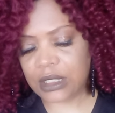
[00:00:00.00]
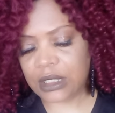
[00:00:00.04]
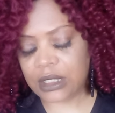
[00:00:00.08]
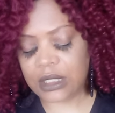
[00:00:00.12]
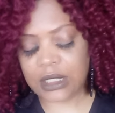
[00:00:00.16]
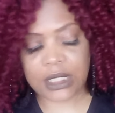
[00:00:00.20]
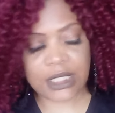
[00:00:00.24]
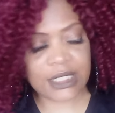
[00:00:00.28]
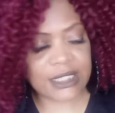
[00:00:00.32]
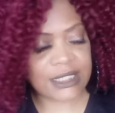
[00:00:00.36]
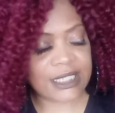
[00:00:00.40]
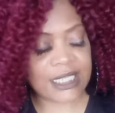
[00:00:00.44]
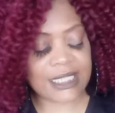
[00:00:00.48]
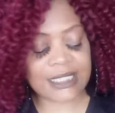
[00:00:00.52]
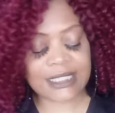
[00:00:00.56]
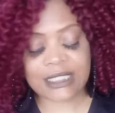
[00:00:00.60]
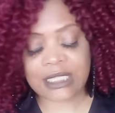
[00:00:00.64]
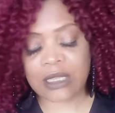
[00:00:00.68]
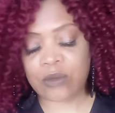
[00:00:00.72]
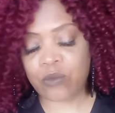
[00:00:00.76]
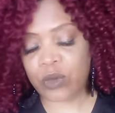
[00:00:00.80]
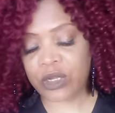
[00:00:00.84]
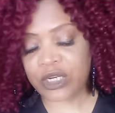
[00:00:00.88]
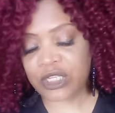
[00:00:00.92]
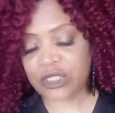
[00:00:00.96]
It says
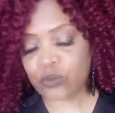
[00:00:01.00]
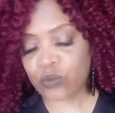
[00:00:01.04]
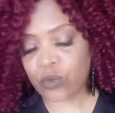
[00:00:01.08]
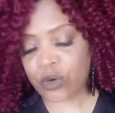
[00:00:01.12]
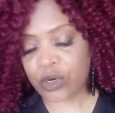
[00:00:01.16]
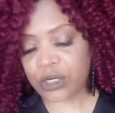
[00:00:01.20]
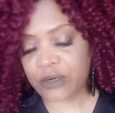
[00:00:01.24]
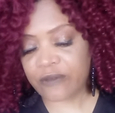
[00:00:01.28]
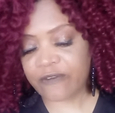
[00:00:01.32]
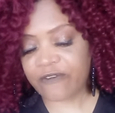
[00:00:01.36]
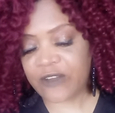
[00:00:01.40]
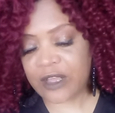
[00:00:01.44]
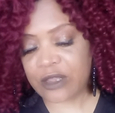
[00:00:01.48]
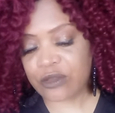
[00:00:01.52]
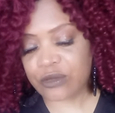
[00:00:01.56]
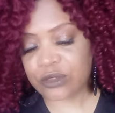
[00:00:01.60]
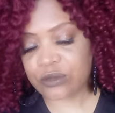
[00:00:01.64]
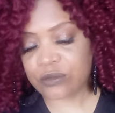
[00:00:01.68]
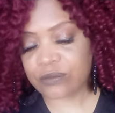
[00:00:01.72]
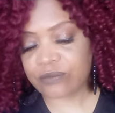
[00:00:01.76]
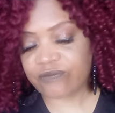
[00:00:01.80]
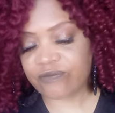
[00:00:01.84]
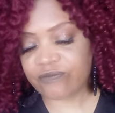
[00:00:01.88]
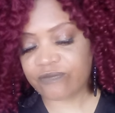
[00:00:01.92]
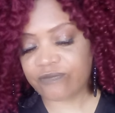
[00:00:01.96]
someone is wearing a false
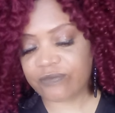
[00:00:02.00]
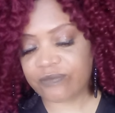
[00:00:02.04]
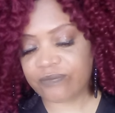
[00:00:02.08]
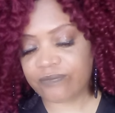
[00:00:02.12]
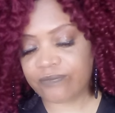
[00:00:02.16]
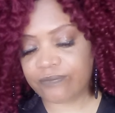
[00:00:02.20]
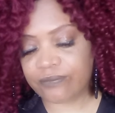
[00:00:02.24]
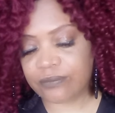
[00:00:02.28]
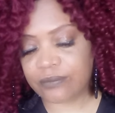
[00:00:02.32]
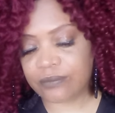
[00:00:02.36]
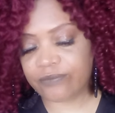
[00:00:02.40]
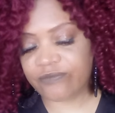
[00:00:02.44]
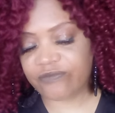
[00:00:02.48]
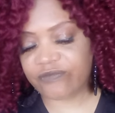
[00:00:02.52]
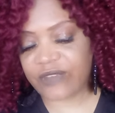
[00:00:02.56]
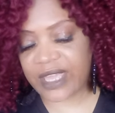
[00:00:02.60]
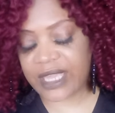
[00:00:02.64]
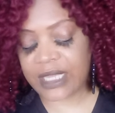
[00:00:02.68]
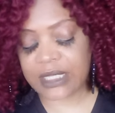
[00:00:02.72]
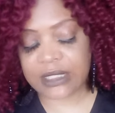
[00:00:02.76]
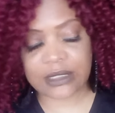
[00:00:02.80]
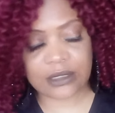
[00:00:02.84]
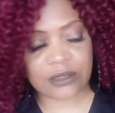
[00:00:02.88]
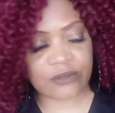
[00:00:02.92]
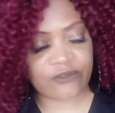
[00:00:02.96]

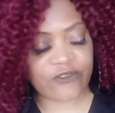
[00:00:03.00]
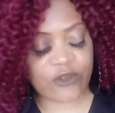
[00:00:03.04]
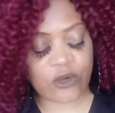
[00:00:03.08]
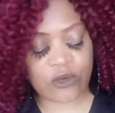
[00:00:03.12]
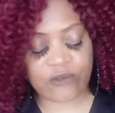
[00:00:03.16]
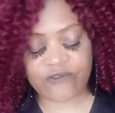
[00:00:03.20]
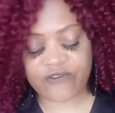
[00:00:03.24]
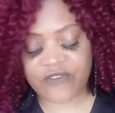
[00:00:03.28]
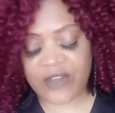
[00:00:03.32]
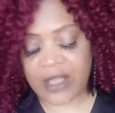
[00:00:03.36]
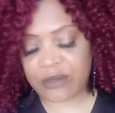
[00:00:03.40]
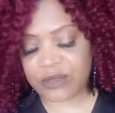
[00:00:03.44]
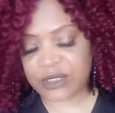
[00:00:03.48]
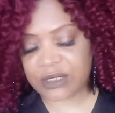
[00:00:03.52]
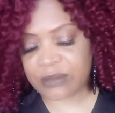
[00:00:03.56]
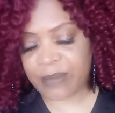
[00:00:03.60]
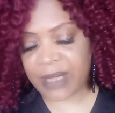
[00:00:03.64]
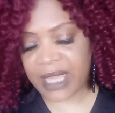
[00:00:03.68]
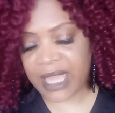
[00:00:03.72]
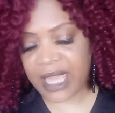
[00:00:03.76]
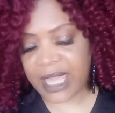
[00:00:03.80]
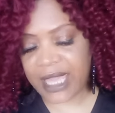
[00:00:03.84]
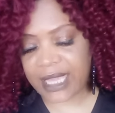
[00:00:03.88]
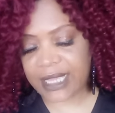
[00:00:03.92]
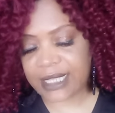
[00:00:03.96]
face, the false
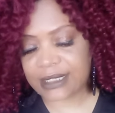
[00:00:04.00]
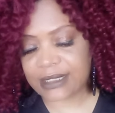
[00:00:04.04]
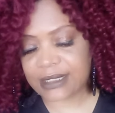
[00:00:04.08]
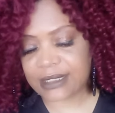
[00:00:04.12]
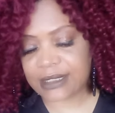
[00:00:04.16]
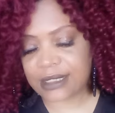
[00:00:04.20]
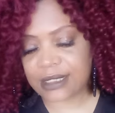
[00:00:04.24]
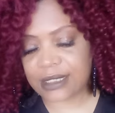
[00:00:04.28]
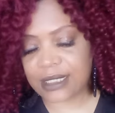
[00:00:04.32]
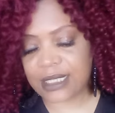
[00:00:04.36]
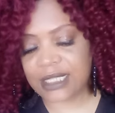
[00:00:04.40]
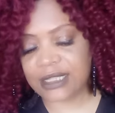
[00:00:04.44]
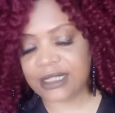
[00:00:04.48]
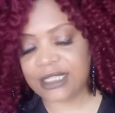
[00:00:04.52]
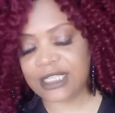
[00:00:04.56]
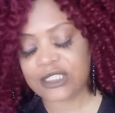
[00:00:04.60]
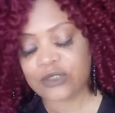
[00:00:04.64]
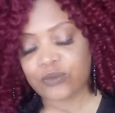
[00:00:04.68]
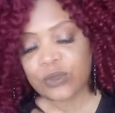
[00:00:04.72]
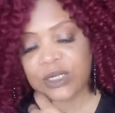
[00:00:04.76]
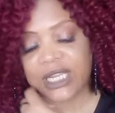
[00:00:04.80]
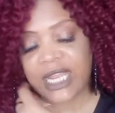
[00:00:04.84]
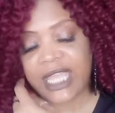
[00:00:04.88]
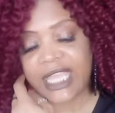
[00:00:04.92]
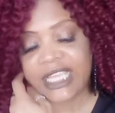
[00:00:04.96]
bags in this
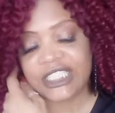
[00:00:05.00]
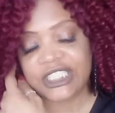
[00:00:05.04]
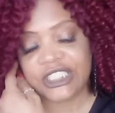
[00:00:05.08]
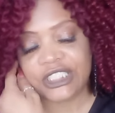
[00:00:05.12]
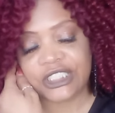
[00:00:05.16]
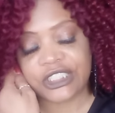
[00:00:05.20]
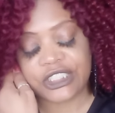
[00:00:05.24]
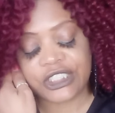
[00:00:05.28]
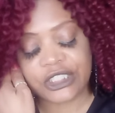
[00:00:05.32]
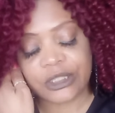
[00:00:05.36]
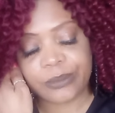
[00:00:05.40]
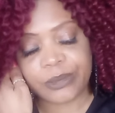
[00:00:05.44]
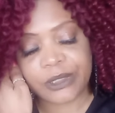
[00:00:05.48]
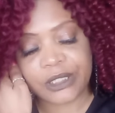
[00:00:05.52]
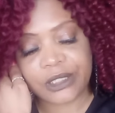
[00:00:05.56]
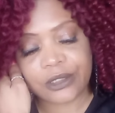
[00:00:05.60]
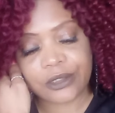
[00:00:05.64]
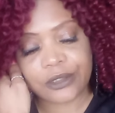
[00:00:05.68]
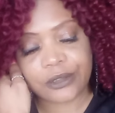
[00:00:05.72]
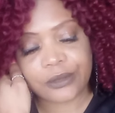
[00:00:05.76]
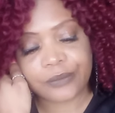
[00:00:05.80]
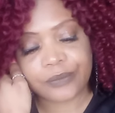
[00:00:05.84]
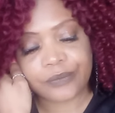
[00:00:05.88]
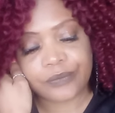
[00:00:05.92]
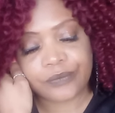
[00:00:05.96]
relationship
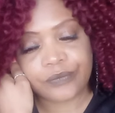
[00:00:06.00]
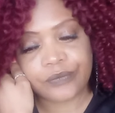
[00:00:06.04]
here.